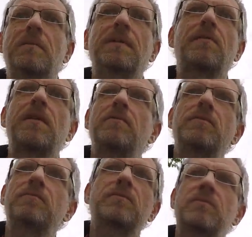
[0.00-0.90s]
a month,
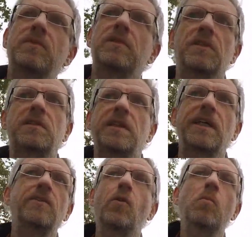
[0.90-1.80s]
then we'll just
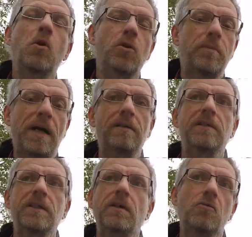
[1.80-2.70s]
say no more about
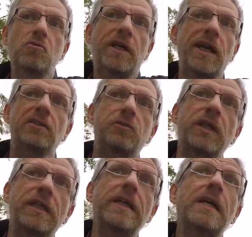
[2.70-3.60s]
it, you know, who cares
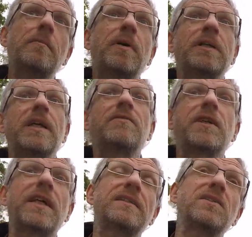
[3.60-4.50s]
really? But if
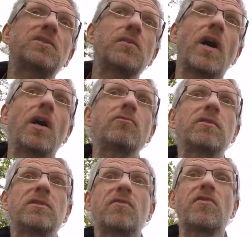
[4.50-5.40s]
it gets into the
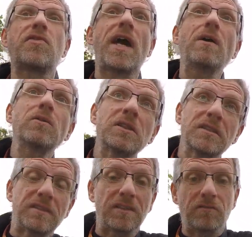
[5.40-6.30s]
hundreds of
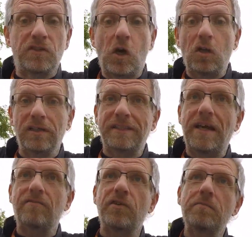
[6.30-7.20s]
thousands of dollars
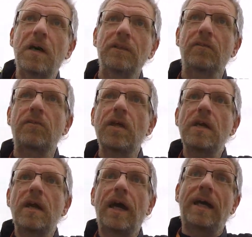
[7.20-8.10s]
every month,
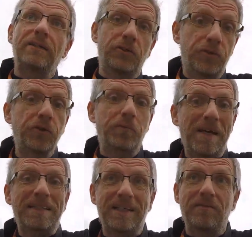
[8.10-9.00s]
and YouTube
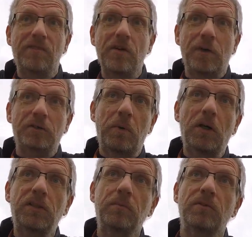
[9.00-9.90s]
makes that very much
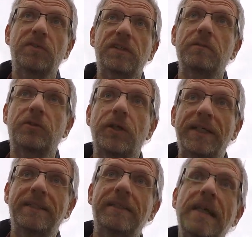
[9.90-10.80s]
possible for some
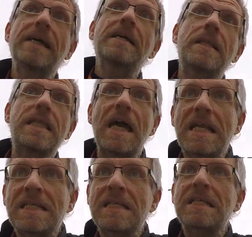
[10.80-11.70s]
creators,
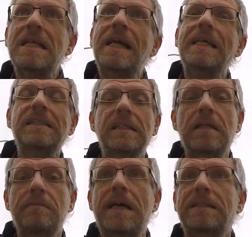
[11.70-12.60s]
then it is
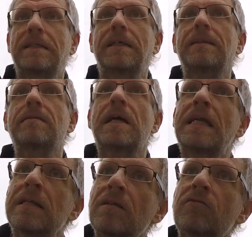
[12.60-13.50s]
another matter. And
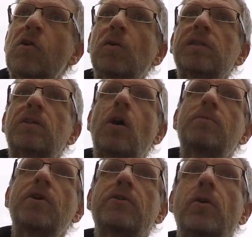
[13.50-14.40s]
then, of course, the
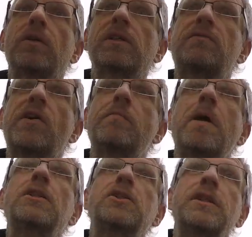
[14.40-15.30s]
copyright holder is very
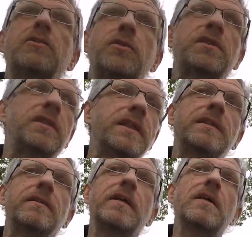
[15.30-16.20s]
much interested
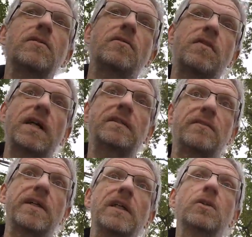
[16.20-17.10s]
in the fact
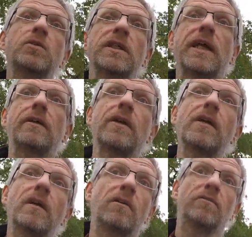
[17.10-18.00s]
that they're losing out
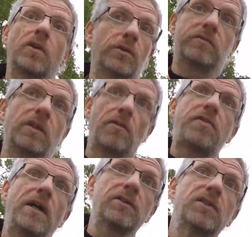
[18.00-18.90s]
on
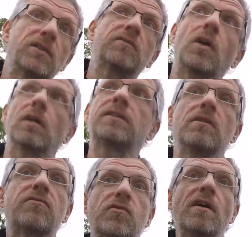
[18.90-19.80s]
thousands of dollars
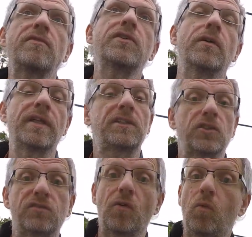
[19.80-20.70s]
of revenue, and
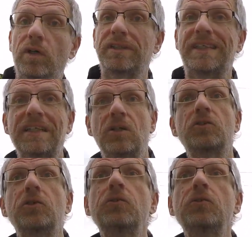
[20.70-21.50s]
that's just for one single